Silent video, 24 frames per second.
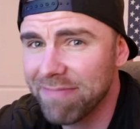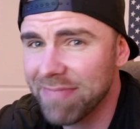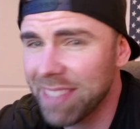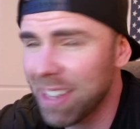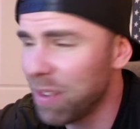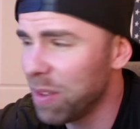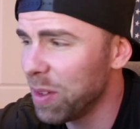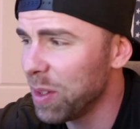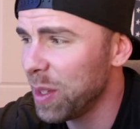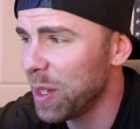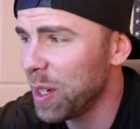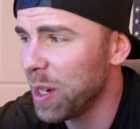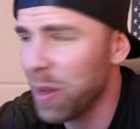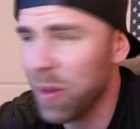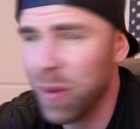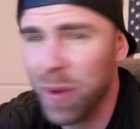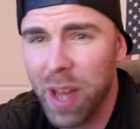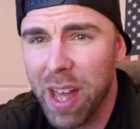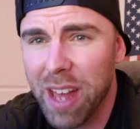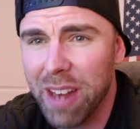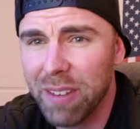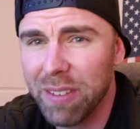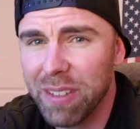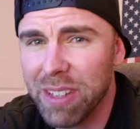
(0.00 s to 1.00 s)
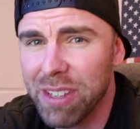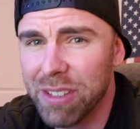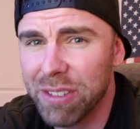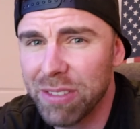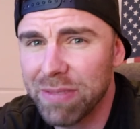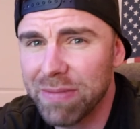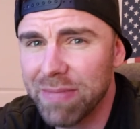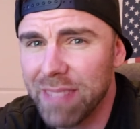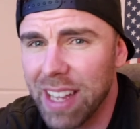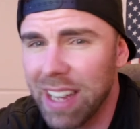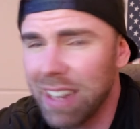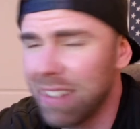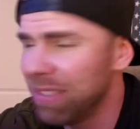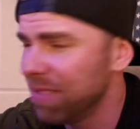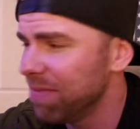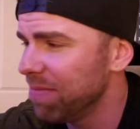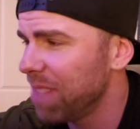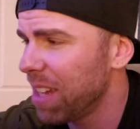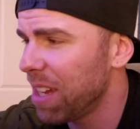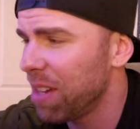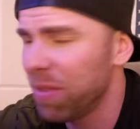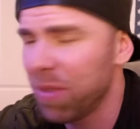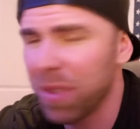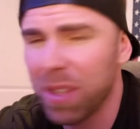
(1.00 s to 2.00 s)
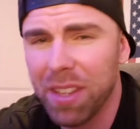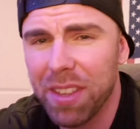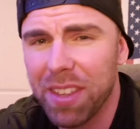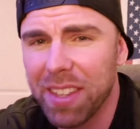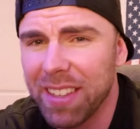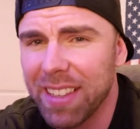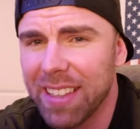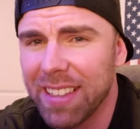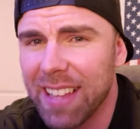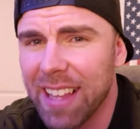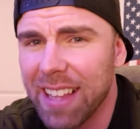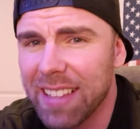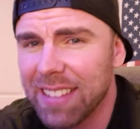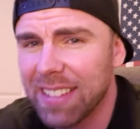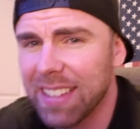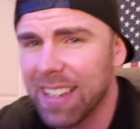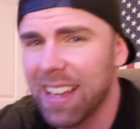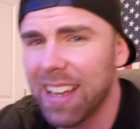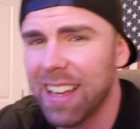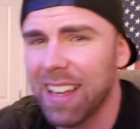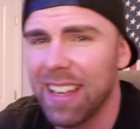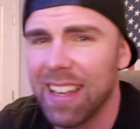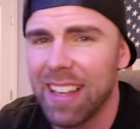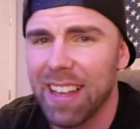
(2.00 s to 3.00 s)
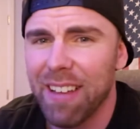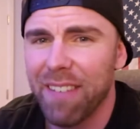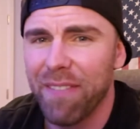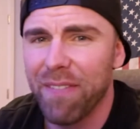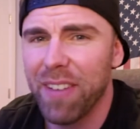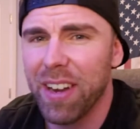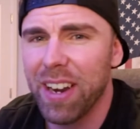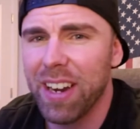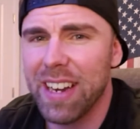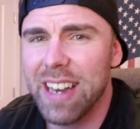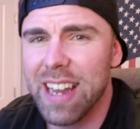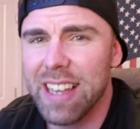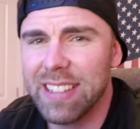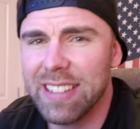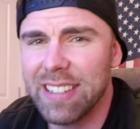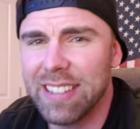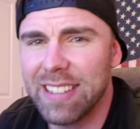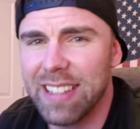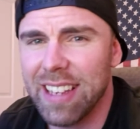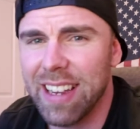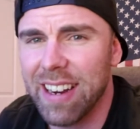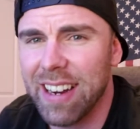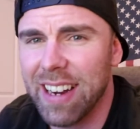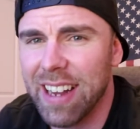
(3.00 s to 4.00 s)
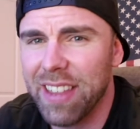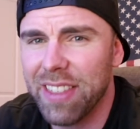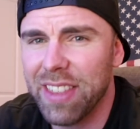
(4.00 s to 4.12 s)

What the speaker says: I really don't. I don't know. I don't really think that that's very necessary.